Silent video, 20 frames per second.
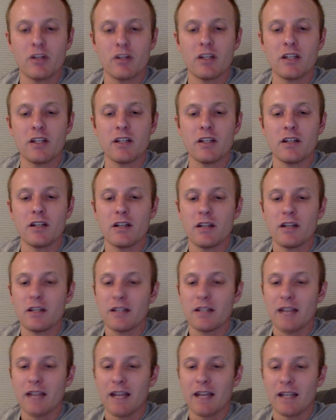Miss Honey
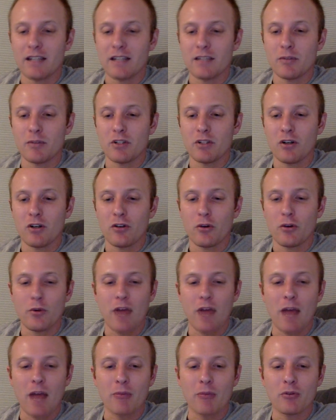gazed at
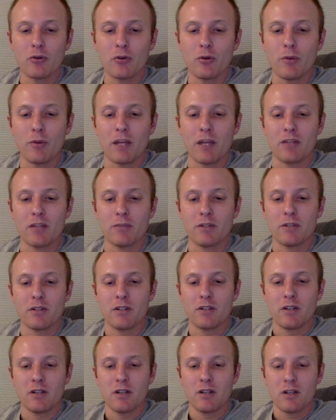Matilda with absolute
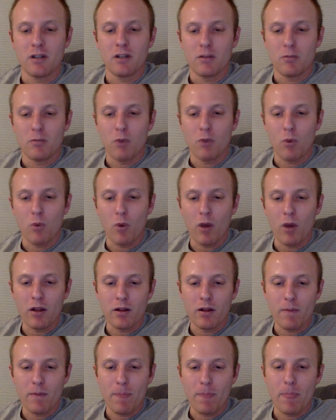amazement. But
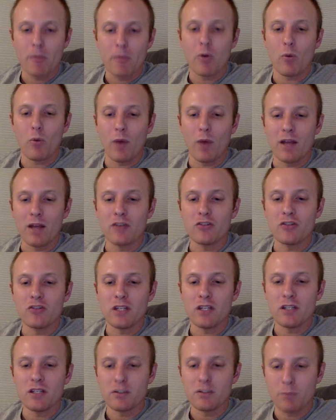what but
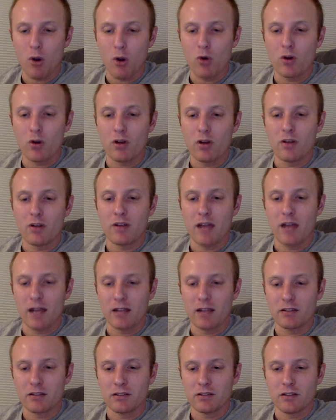when she spoke
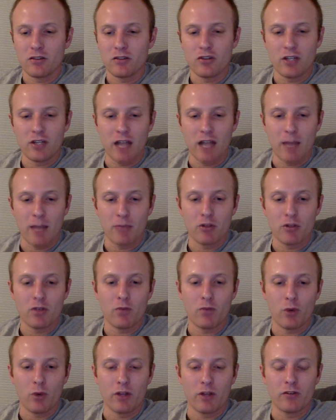next, she
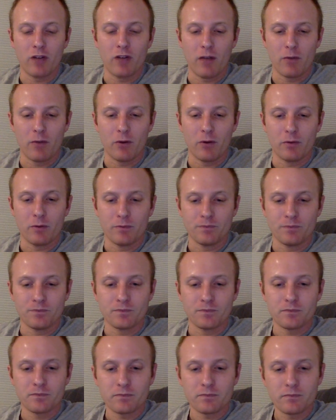kept her voice level.
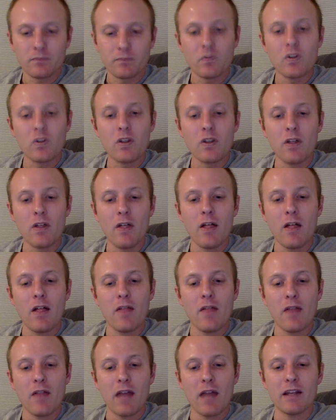
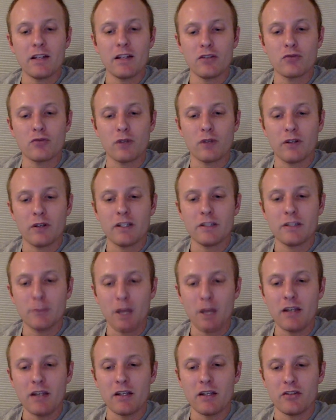That is
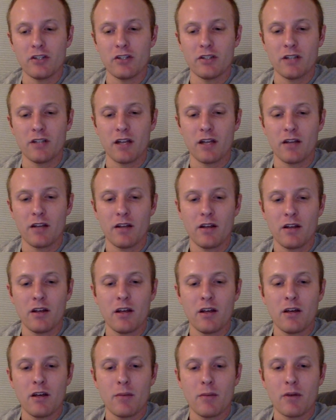really splendid, she said.
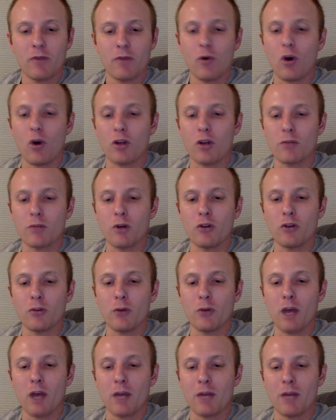But of course,
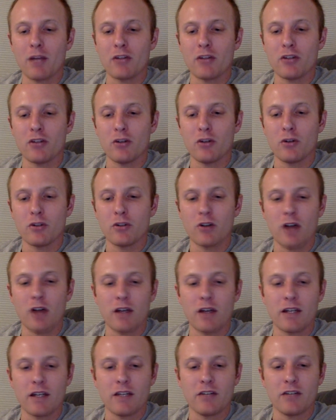multiplying by two
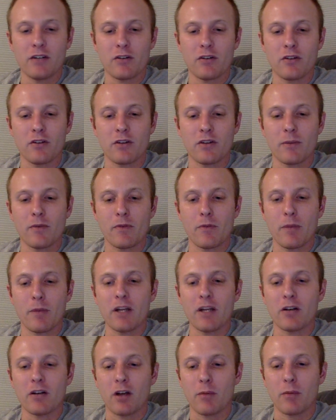is a lot easier than some
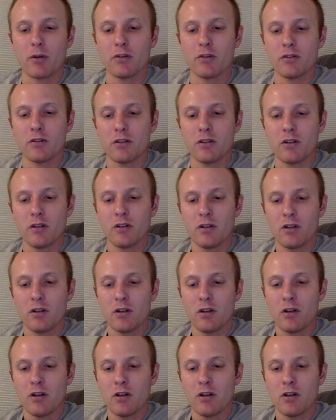of the bigger numbers.